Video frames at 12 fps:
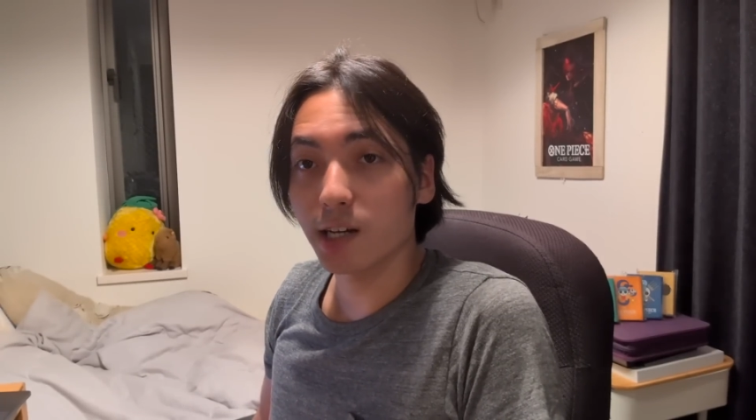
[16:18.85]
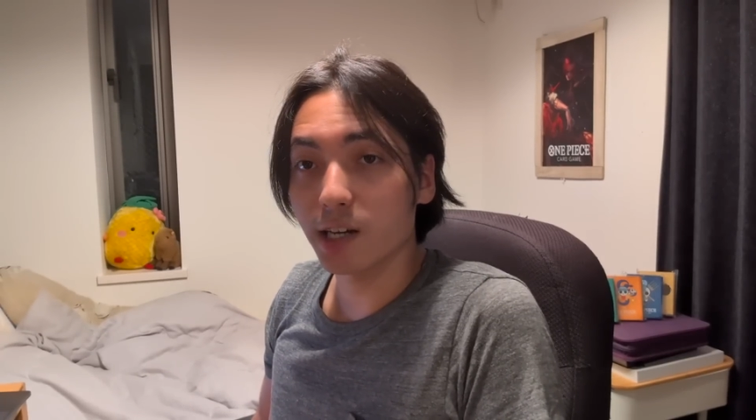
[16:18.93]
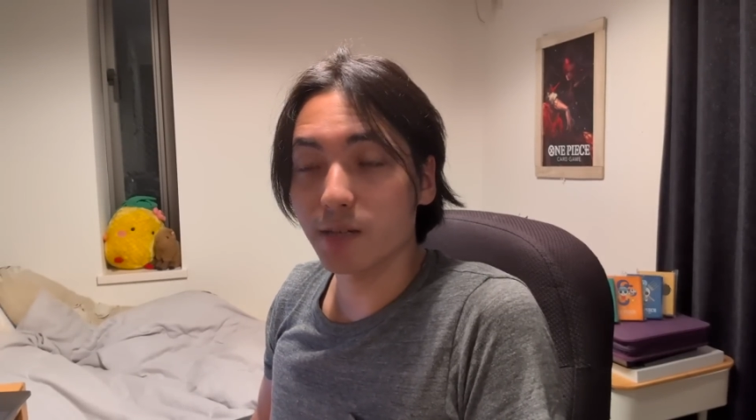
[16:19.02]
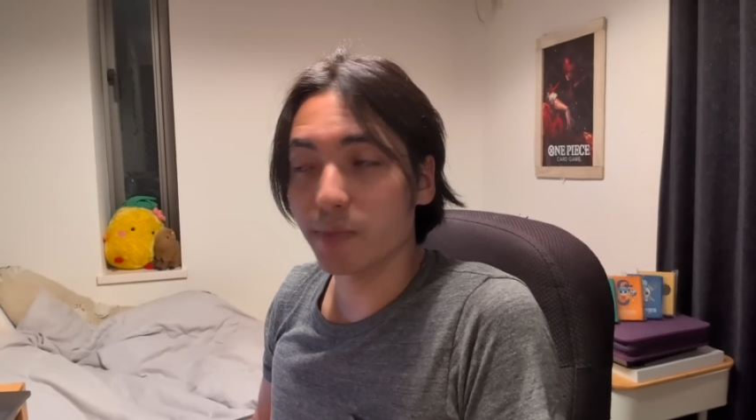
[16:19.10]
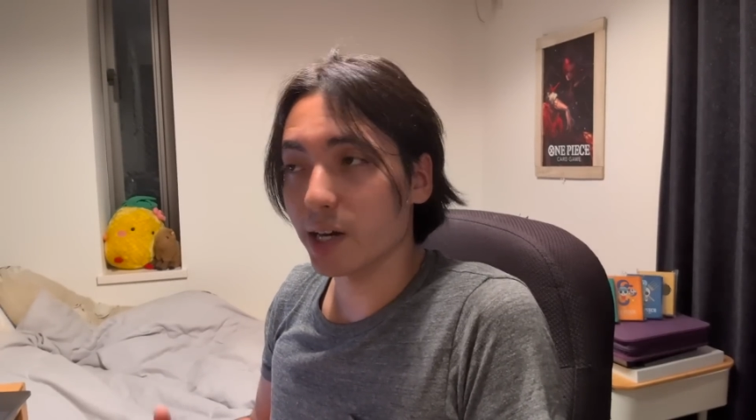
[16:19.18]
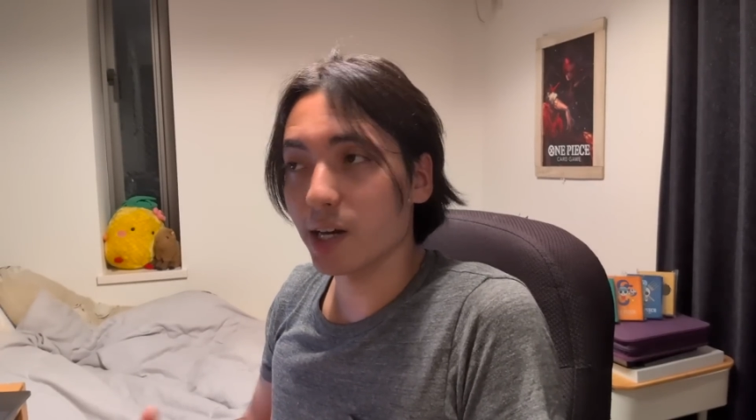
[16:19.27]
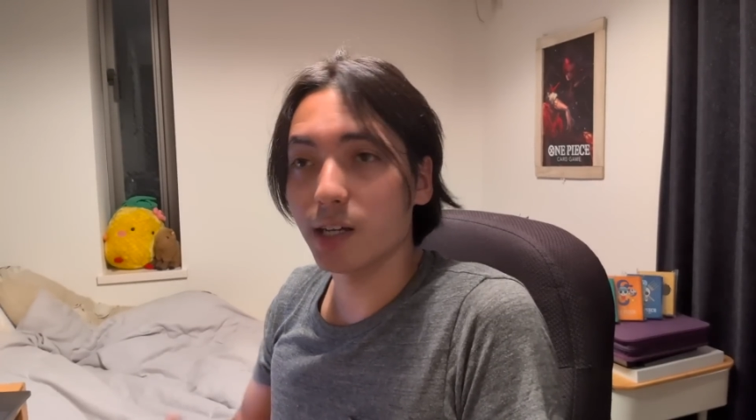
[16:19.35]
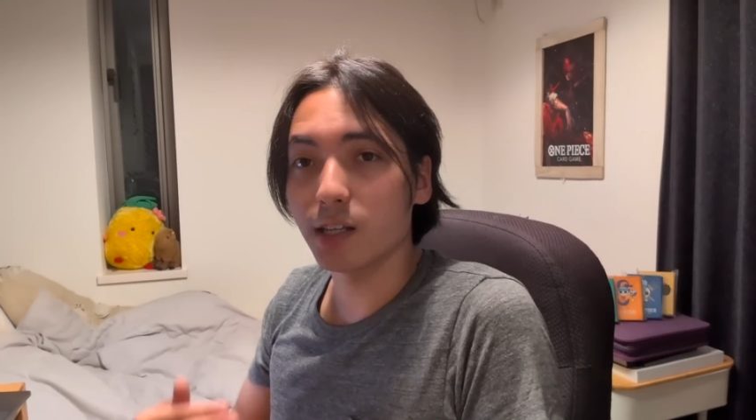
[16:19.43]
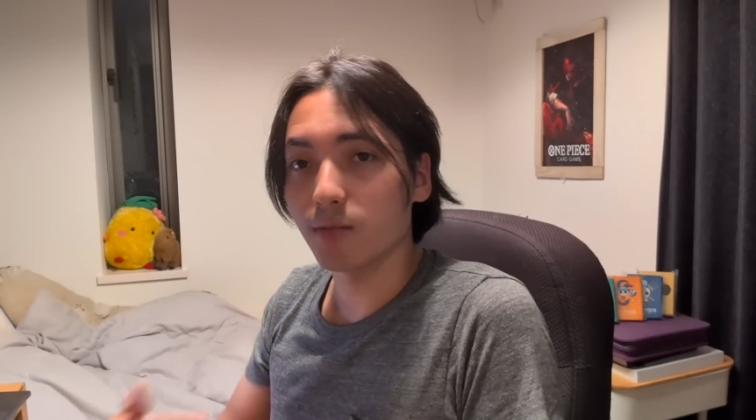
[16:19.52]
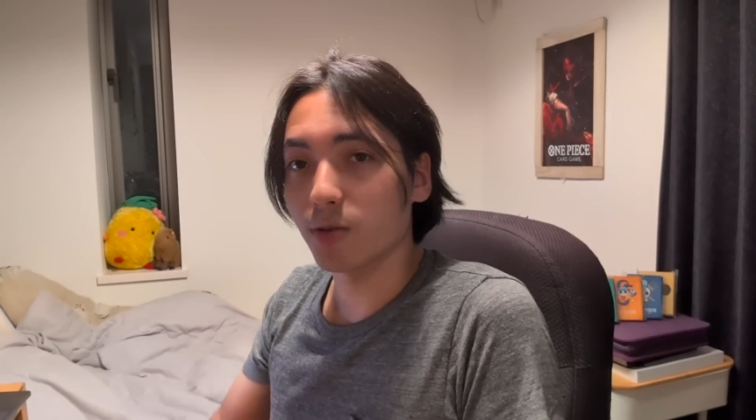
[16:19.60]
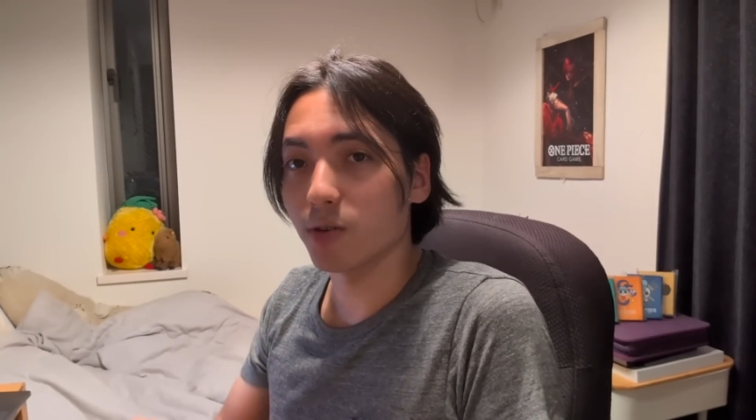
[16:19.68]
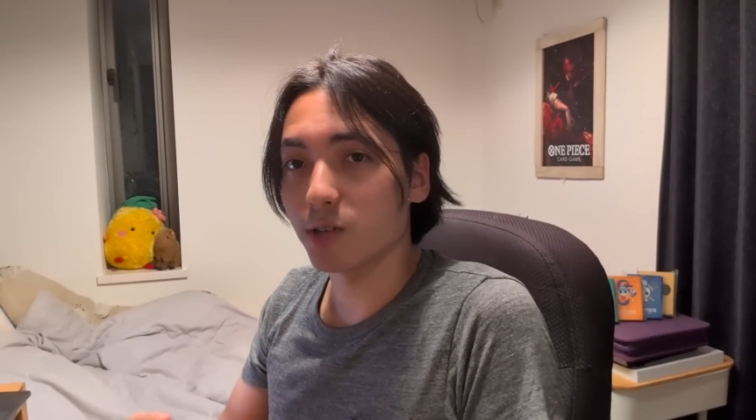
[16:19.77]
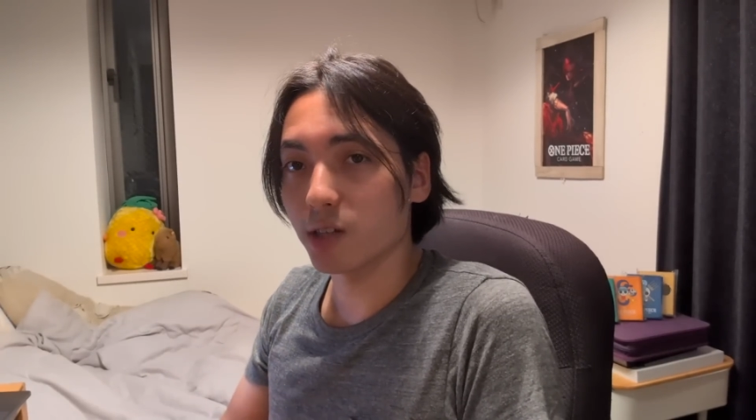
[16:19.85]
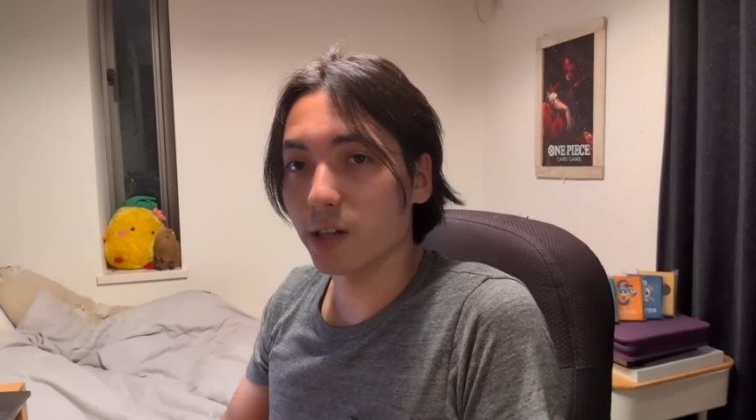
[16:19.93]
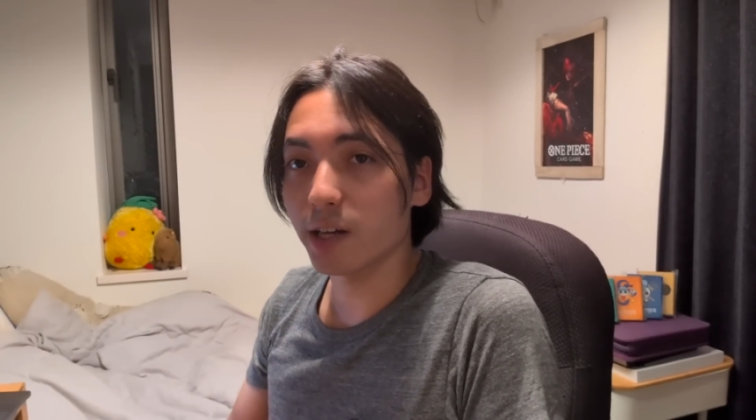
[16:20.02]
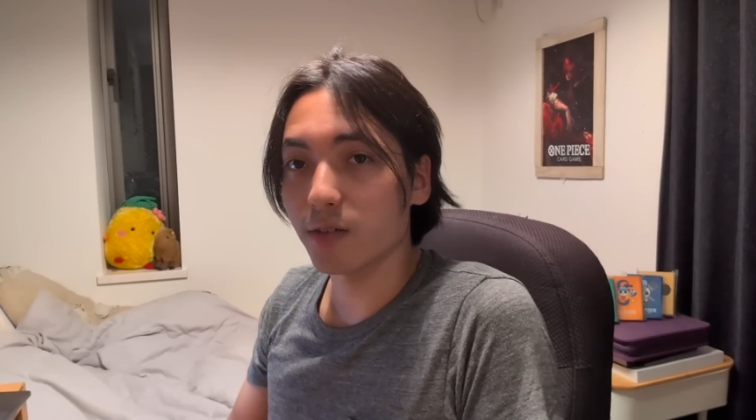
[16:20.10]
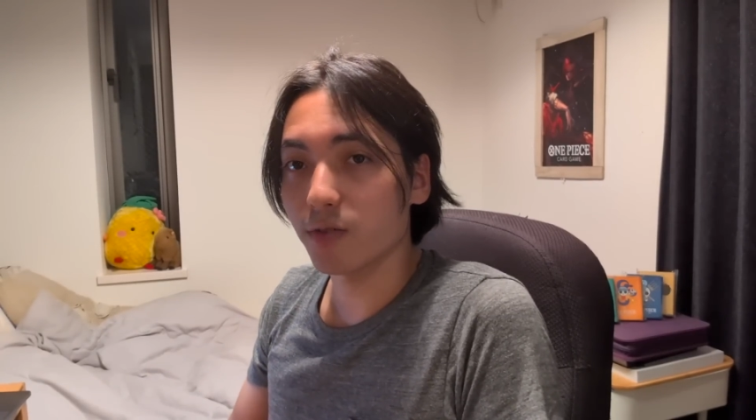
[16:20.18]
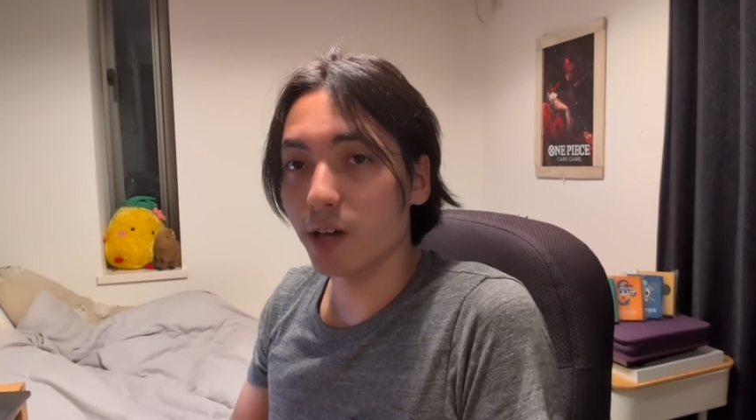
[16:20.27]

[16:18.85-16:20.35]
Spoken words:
is by hitting the opponent's life